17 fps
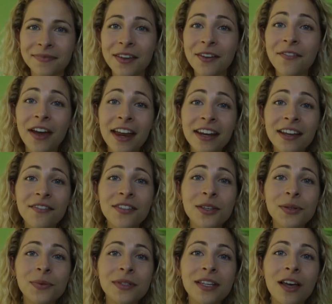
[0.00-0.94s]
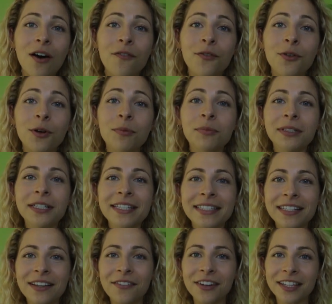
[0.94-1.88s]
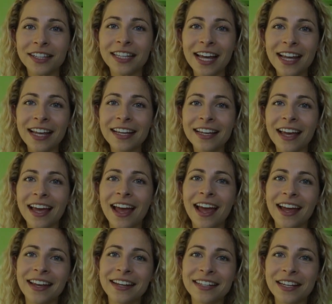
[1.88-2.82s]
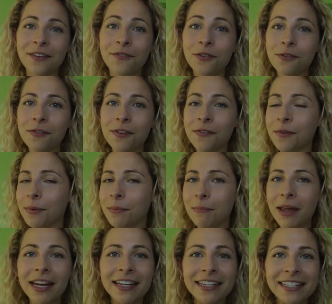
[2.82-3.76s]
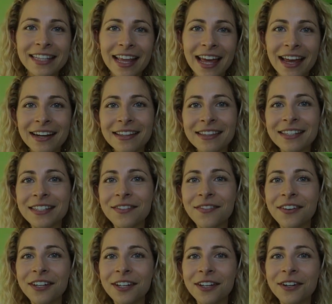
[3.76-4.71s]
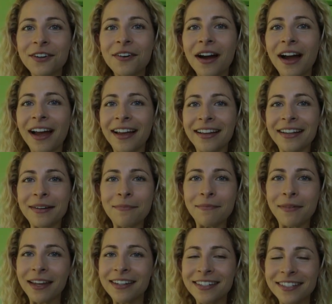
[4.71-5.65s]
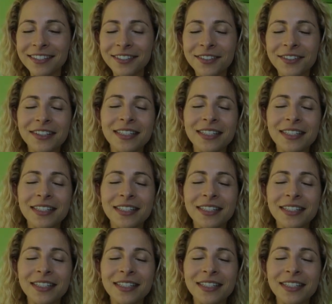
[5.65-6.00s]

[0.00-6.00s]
If any of this was helpful, please give it a like, and if you've even made it to the end of this video, I commend you.